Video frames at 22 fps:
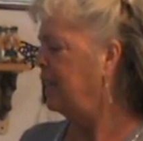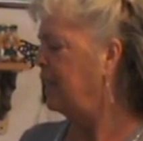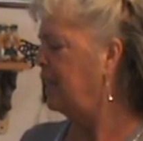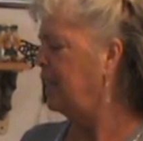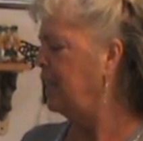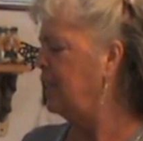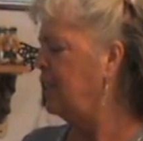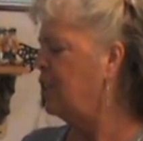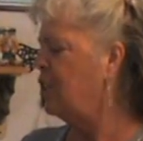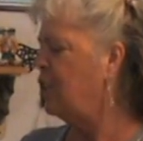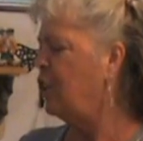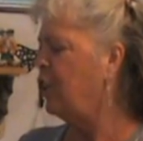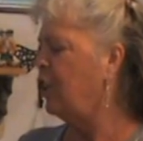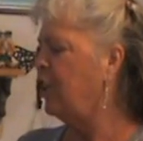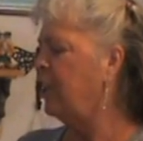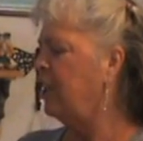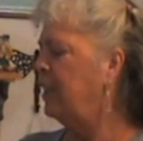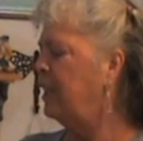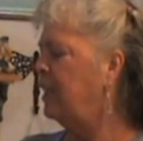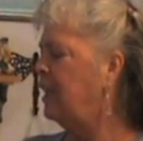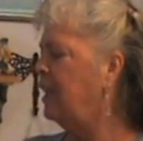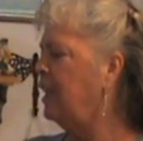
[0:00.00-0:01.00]
going to
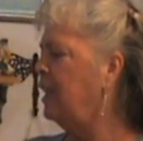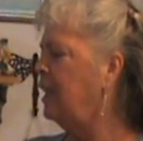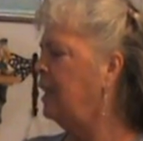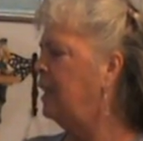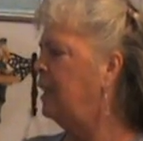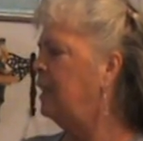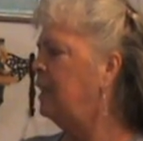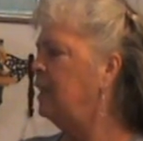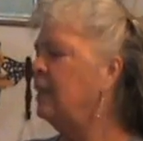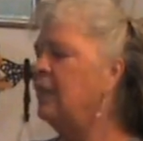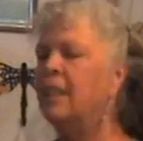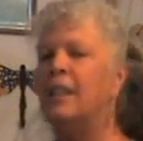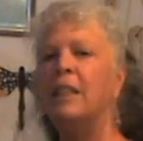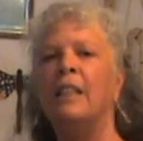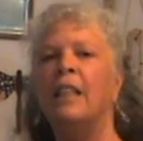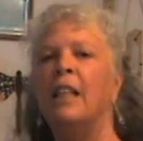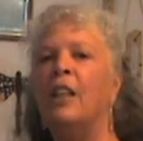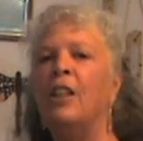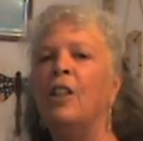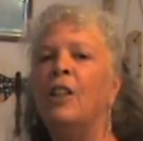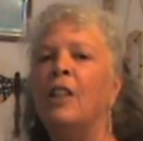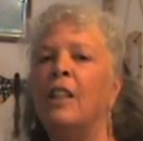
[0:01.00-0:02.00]
start,
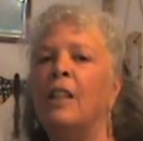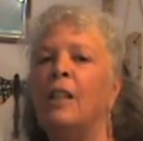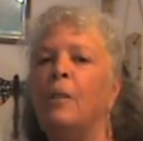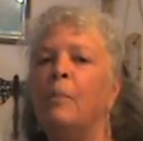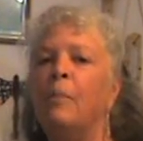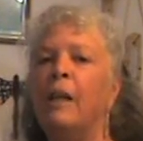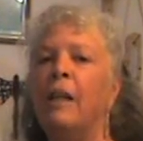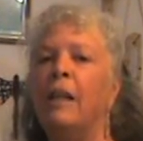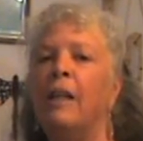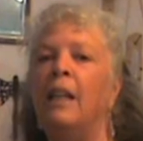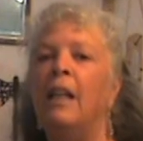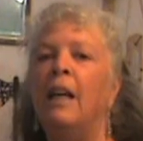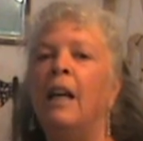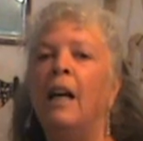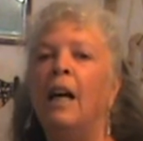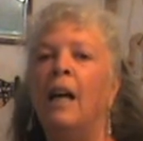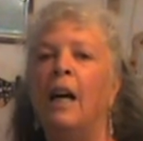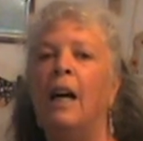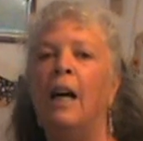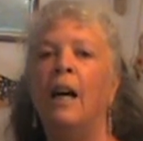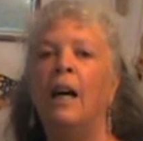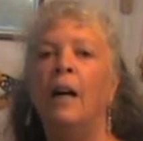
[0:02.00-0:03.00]
tell you a little bit
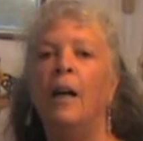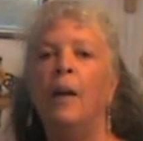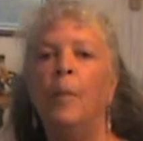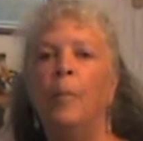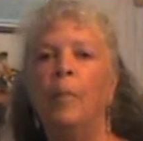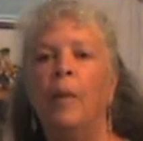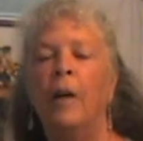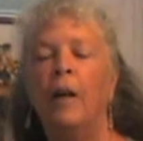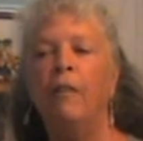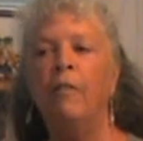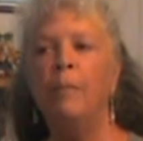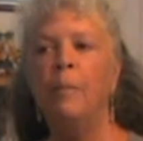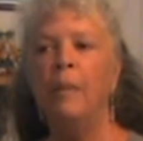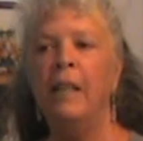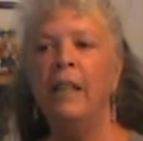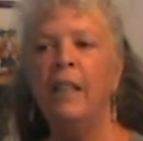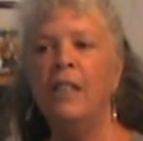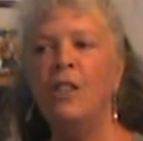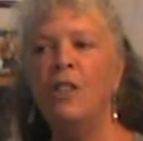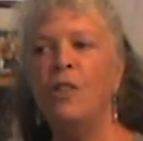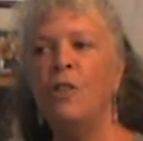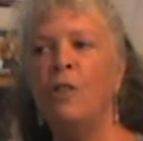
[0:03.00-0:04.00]
of my
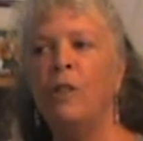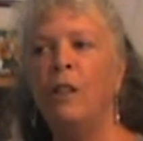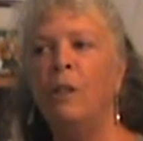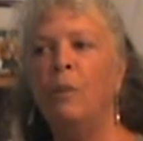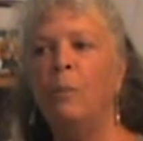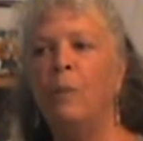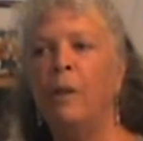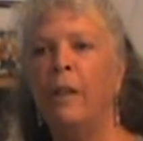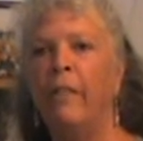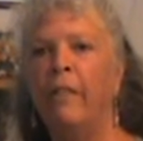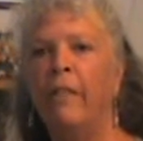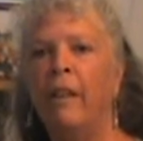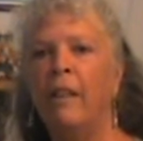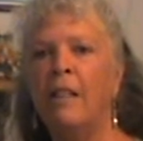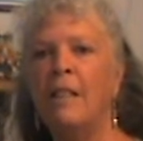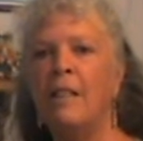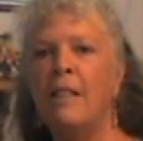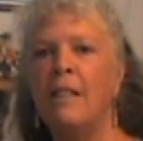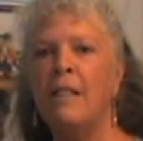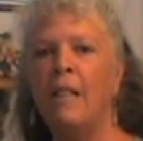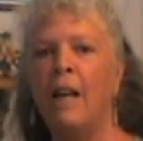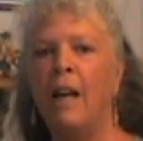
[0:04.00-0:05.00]
history with
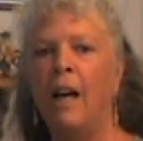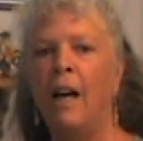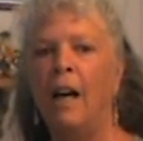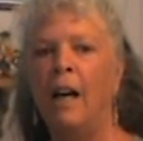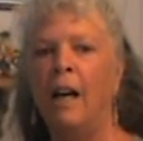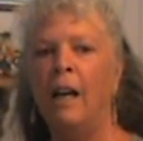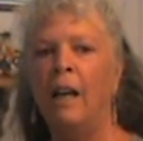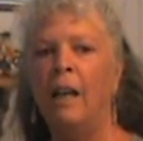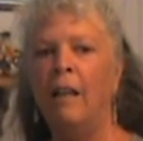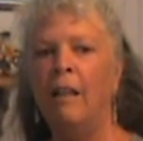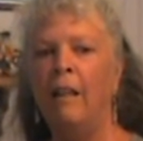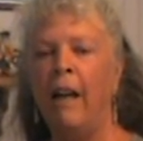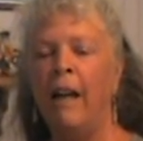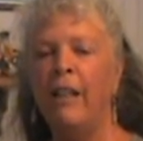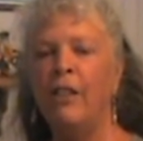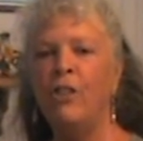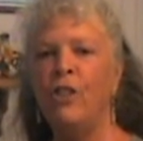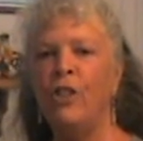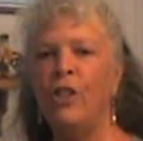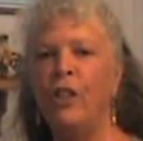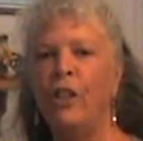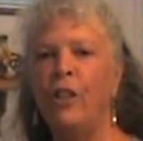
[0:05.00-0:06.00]
this.
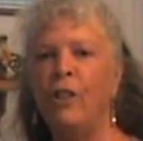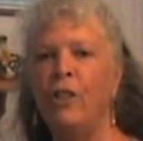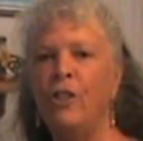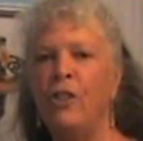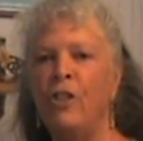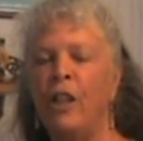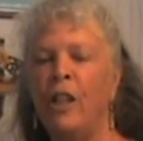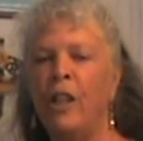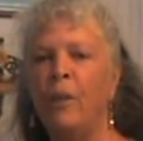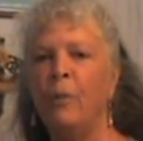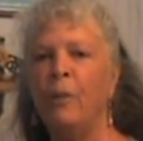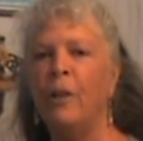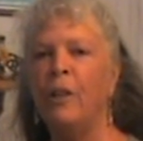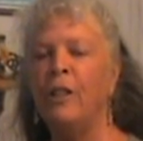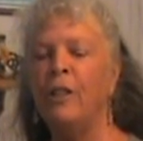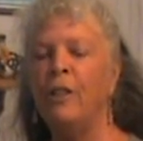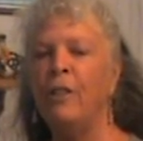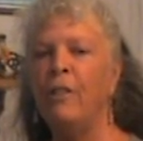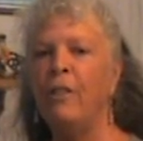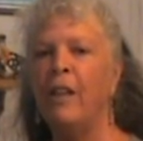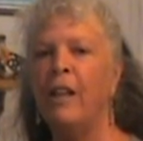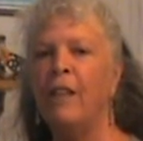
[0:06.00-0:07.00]
Last year, January
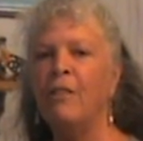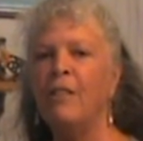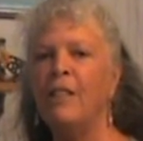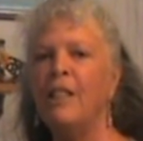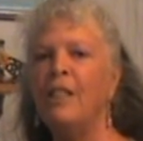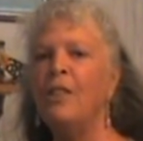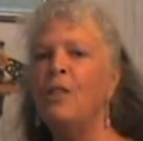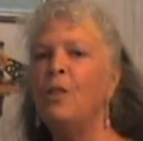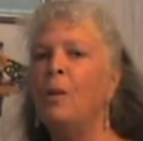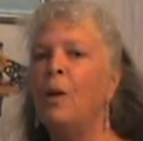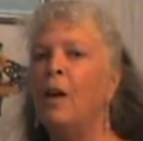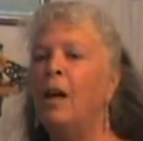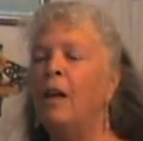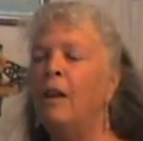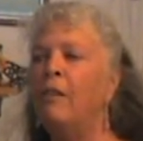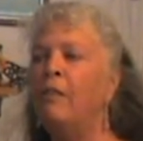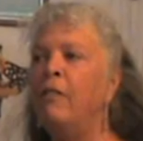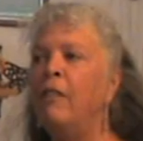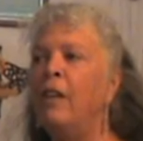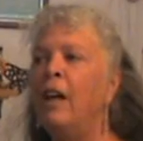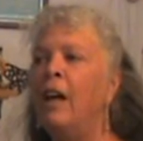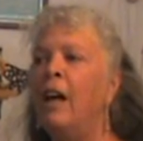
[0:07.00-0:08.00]

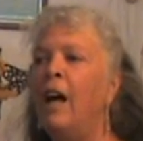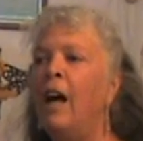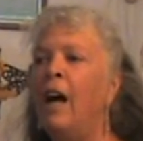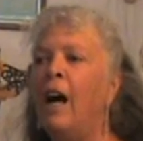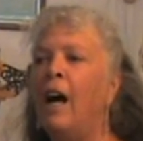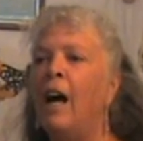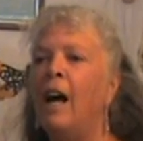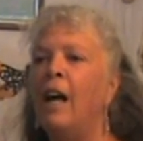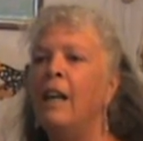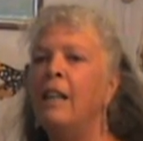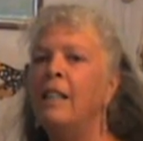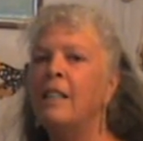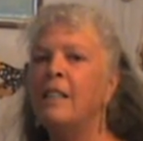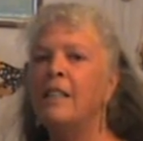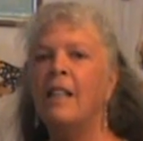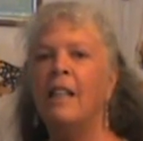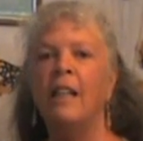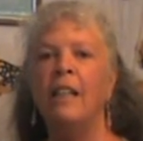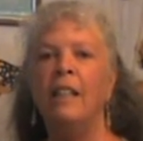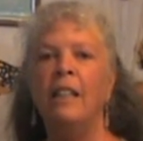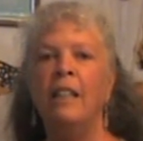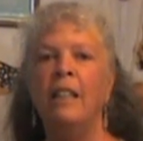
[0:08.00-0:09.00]
2012, I
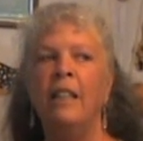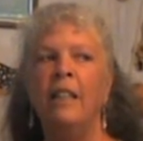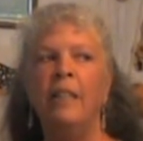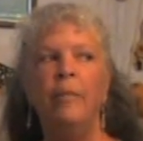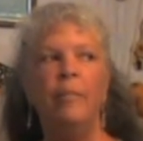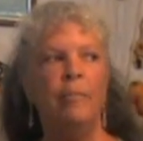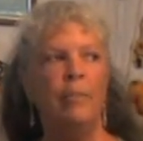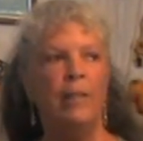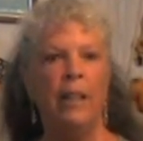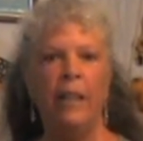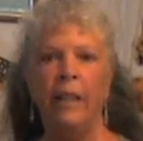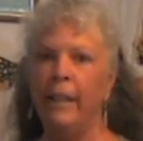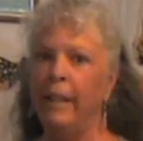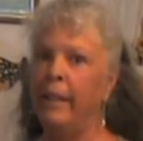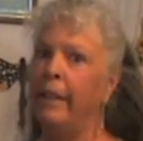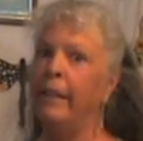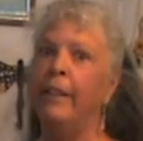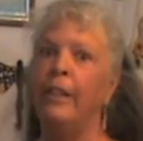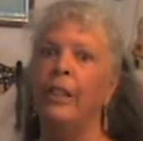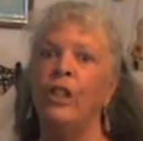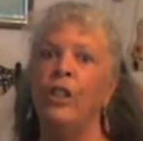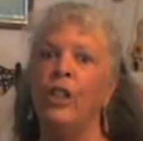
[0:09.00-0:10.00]
decided I
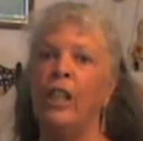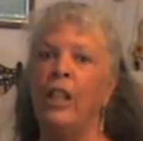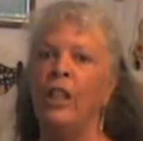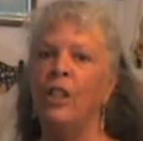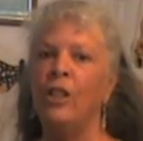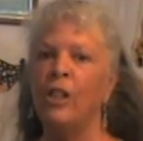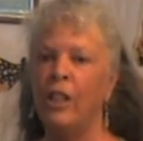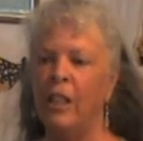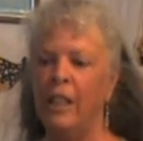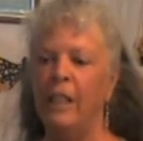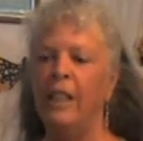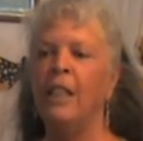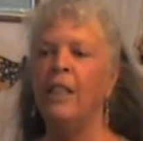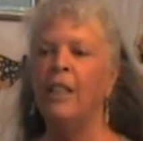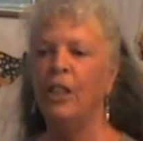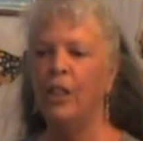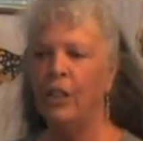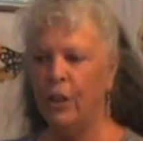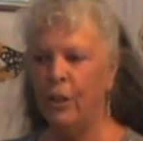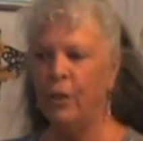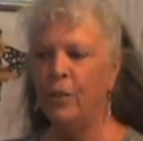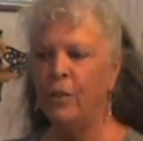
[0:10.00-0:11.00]
needed a change. I needed
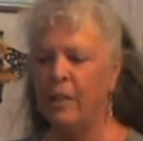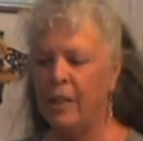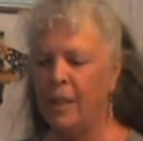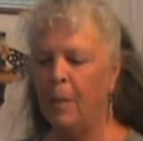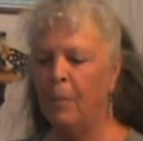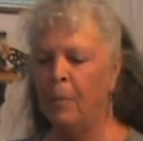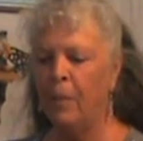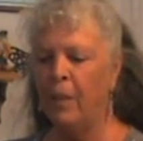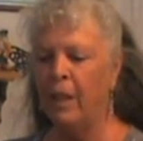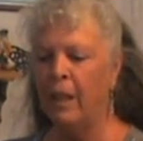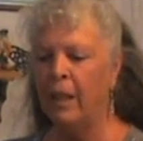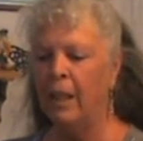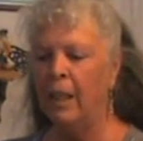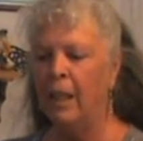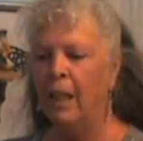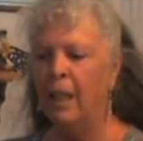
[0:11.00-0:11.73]
to do something.